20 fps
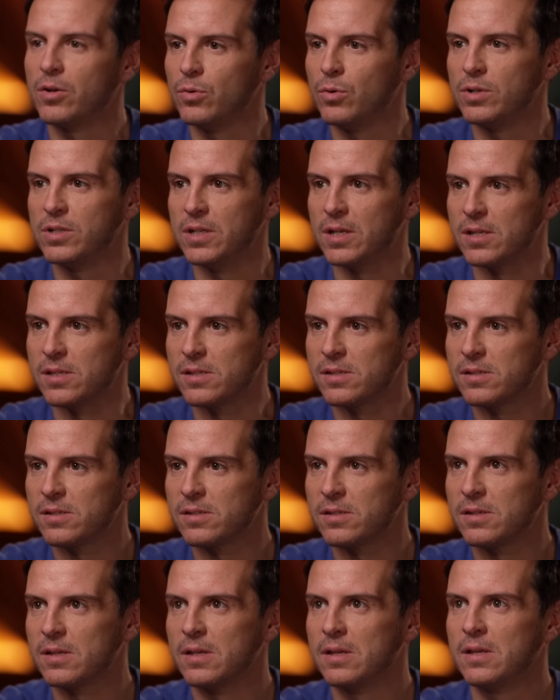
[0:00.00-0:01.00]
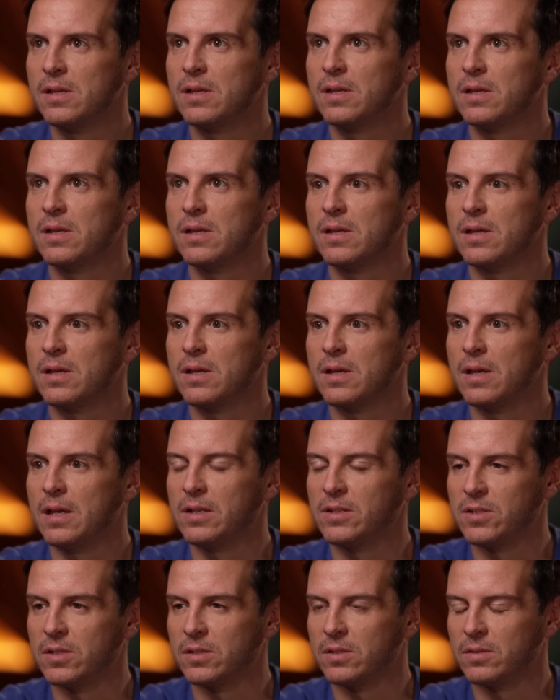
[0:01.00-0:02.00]
an audience
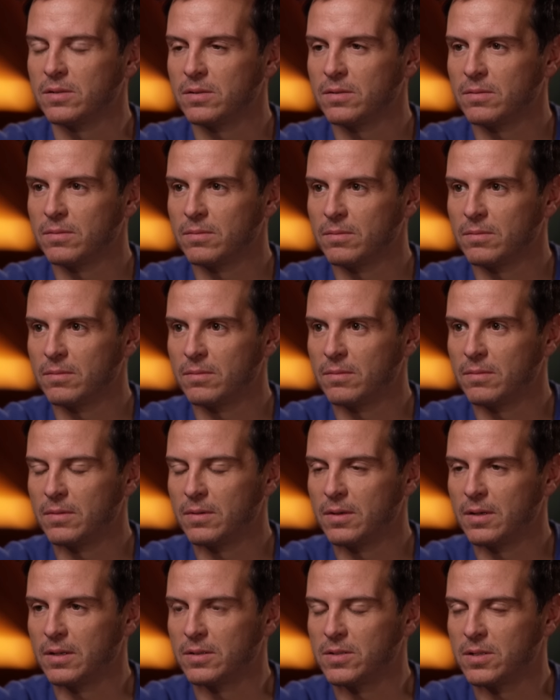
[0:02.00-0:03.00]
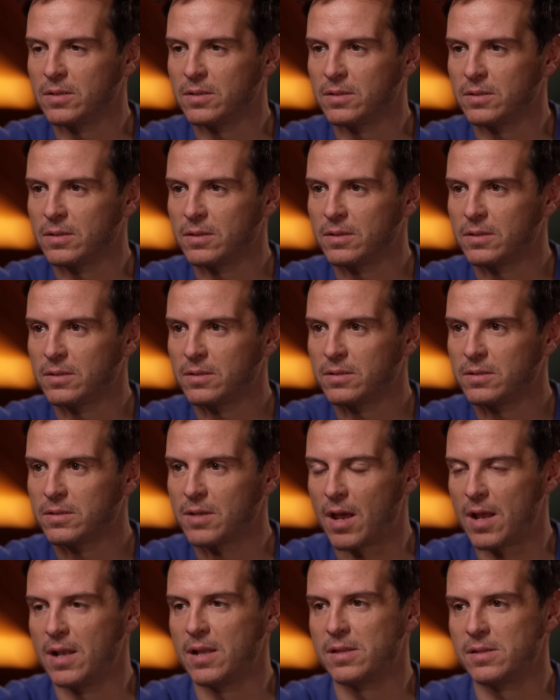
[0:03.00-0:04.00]
into
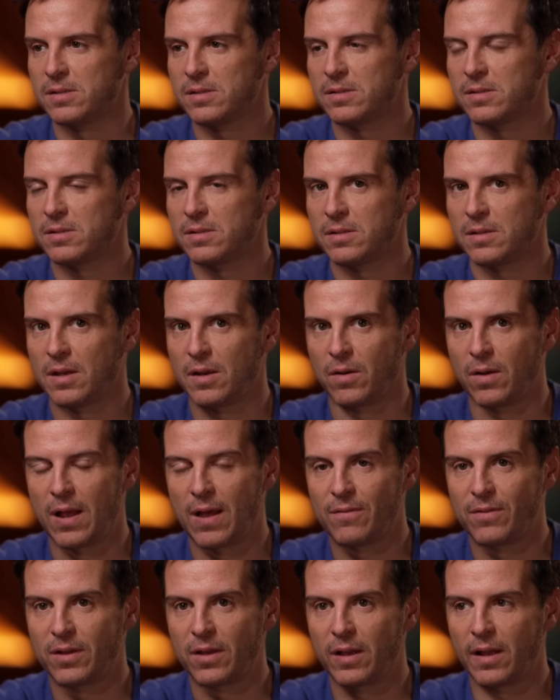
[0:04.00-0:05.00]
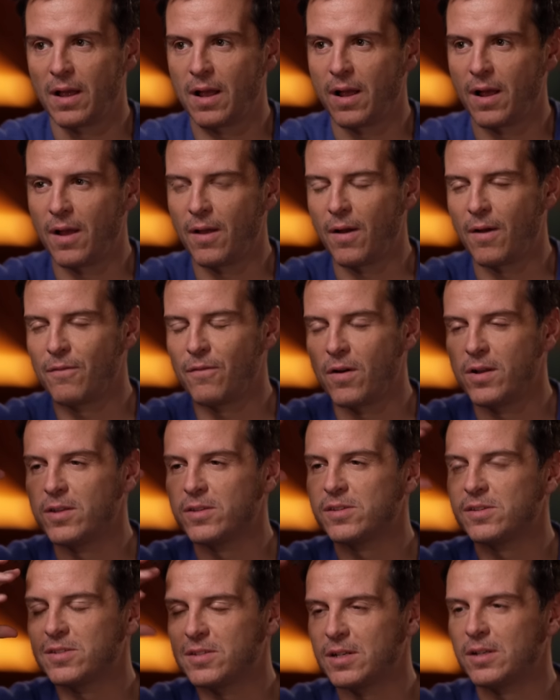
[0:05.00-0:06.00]
silence, or having, I find
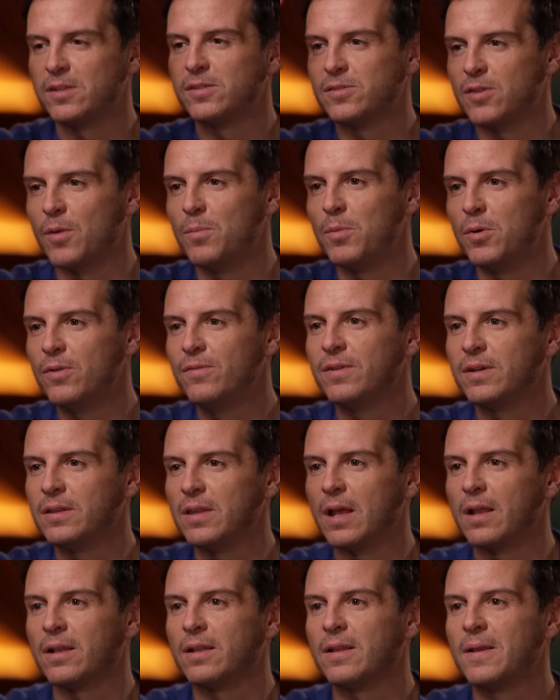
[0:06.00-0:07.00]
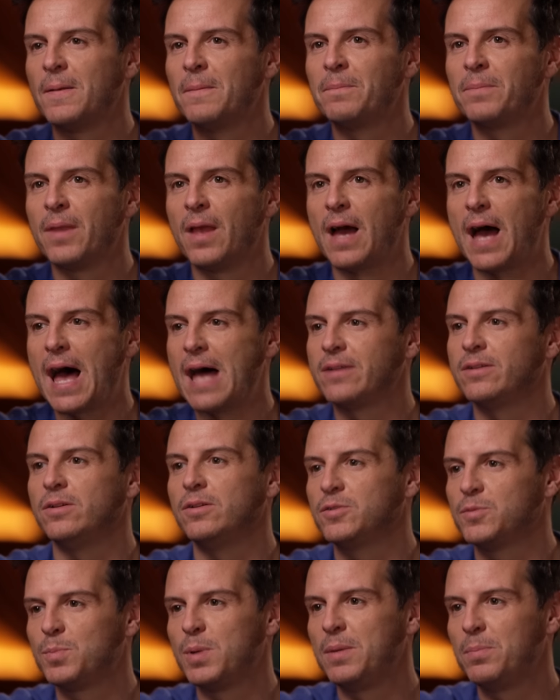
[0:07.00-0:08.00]
it still so moving that
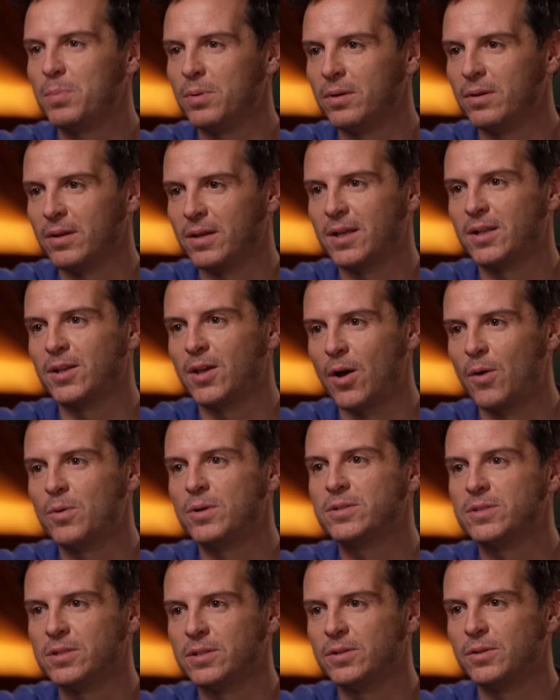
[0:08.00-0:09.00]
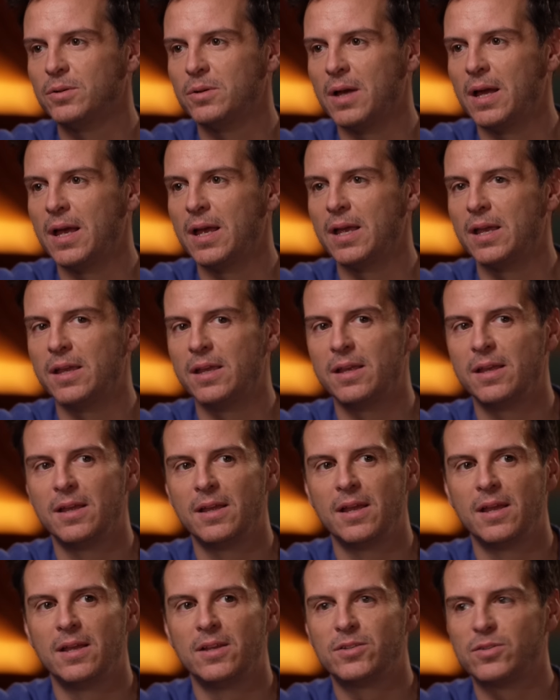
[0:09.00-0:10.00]
adult people can go into a
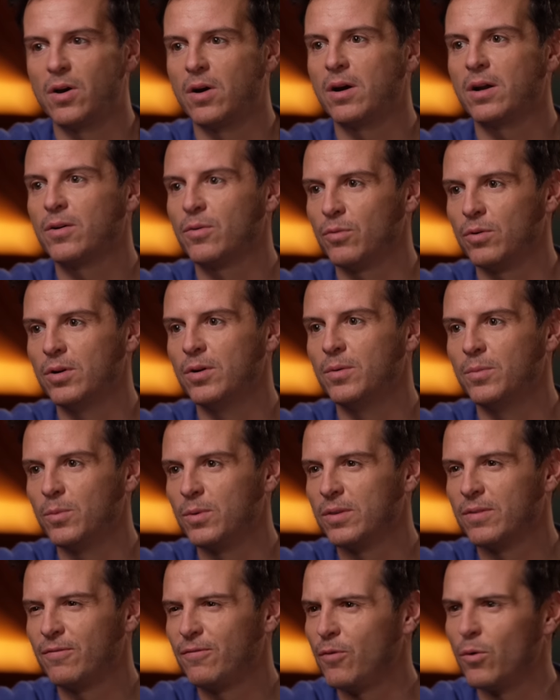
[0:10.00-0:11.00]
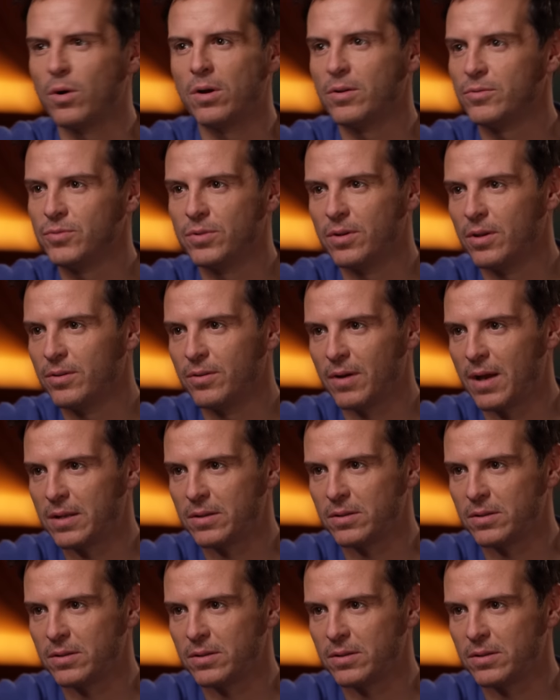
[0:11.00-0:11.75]
dark room with 400 other